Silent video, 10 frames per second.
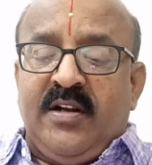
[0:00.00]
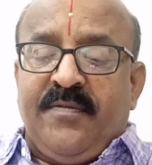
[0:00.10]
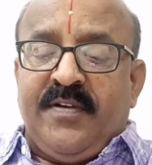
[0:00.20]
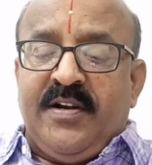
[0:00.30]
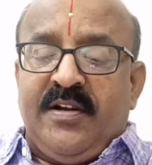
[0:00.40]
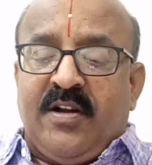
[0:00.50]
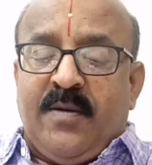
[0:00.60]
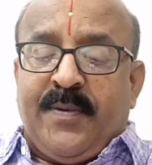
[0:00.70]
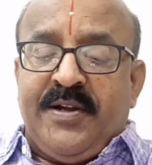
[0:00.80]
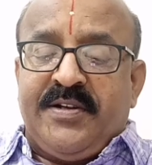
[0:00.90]
different
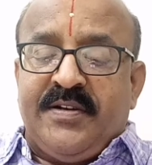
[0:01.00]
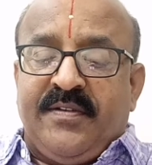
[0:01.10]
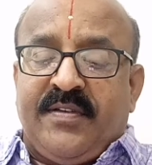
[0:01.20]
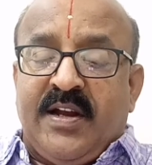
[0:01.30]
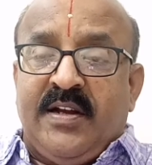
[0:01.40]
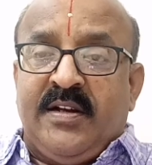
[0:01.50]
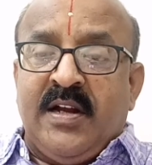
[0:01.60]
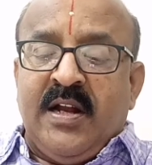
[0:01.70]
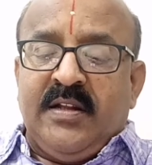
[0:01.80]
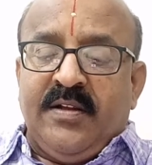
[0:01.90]
operations, and
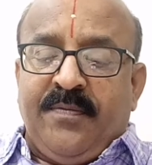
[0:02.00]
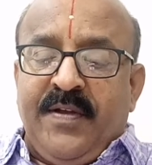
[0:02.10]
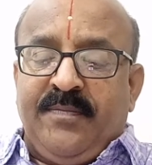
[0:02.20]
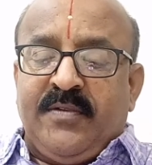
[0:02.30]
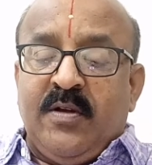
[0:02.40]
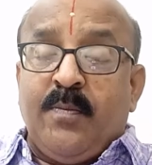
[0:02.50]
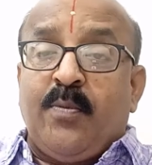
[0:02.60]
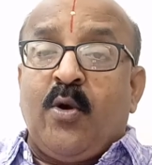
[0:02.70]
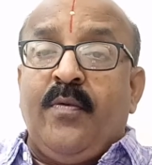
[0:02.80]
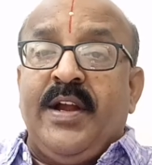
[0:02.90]
the fifth,
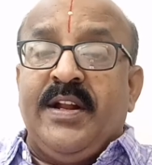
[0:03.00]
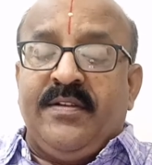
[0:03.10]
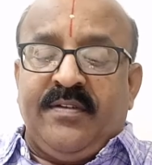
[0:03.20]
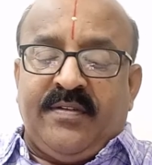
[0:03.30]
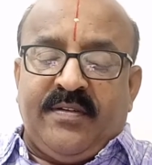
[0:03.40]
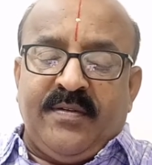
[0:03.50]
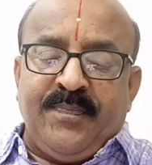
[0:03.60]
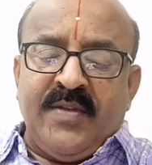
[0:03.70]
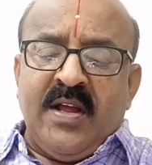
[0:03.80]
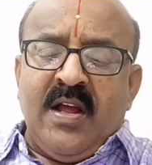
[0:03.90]
providence.
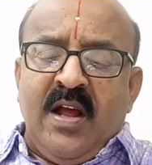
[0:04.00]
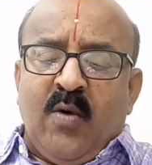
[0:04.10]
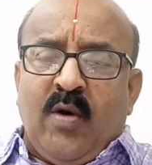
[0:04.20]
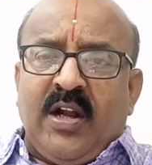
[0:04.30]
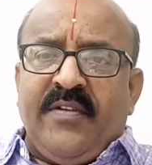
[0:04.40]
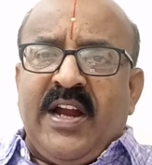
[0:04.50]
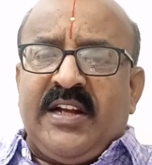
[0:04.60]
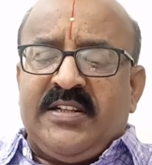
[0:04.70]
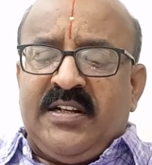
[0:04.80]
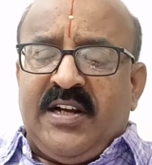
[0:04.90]
Whatever
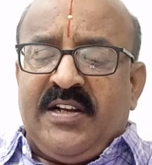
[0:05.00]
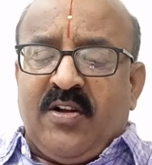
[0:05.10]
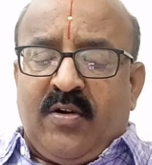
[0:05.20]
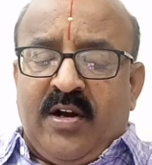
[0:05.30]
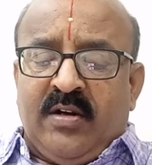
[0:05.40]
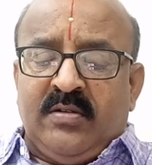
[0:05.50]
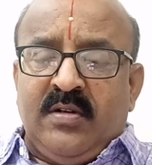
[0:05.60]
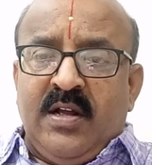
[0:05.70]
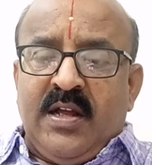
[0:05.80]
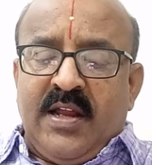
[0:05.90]
action, right or wrong,
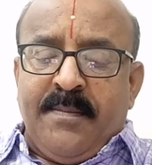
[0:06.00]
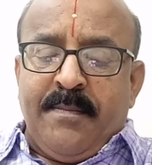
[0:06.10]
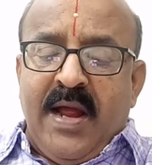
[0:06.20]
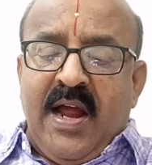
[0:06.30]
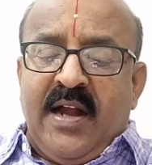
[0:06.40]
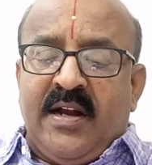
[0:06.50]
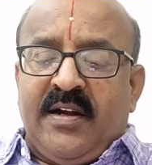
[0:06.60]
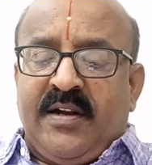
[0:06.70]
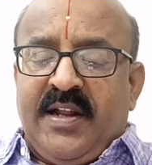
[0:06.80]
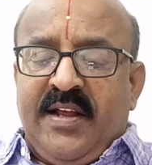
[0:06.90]
a man
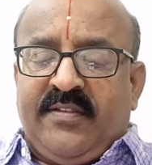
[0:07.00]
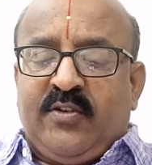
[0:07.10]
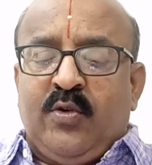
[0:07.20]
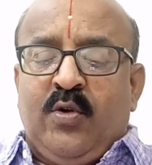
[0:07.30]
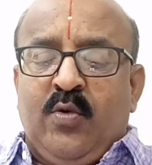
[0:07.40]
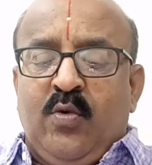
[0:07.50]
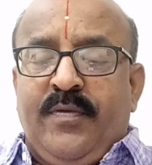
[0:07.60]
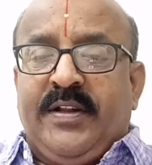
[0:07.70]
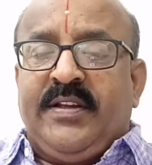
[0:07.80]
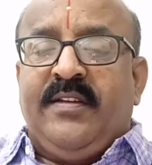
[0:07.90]
undertakes to do
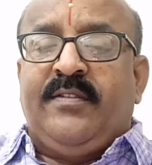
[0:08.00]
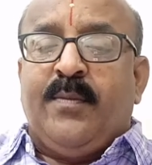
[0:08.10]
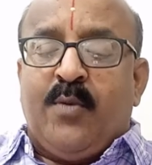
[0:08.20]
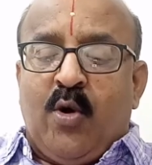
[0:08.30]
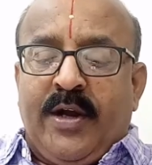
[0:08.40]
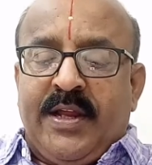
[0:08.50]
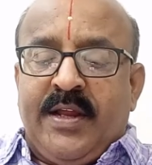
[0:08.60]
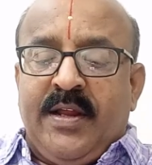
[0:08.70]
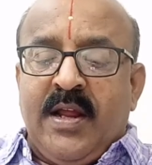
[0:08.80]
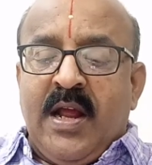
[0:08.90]
with his
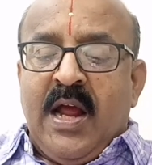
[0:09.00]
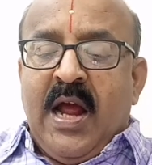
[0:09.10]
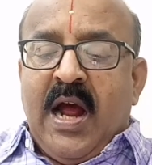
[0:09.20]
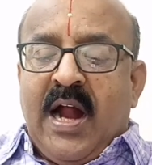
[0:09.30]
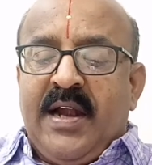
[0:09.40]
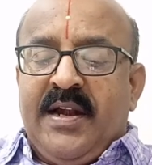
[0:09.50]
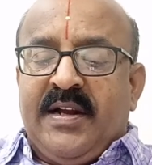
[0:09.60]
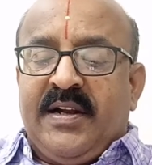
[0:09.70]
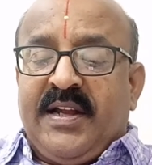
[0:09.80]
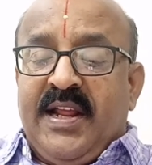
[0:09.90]
body,
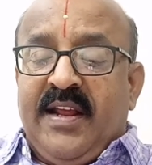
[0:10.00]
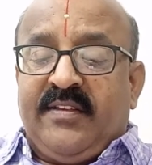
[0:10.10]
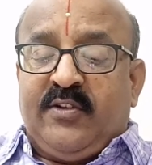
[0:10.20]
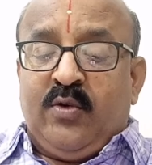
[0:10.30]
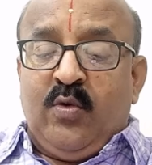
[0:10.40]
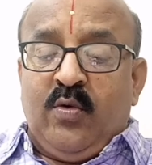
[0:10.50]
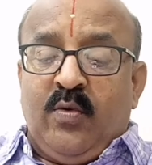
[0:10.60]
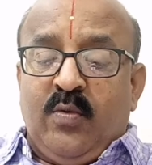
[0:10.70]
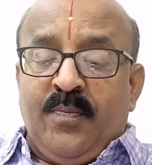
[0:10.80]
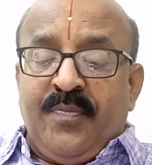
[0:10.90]
undertakes to do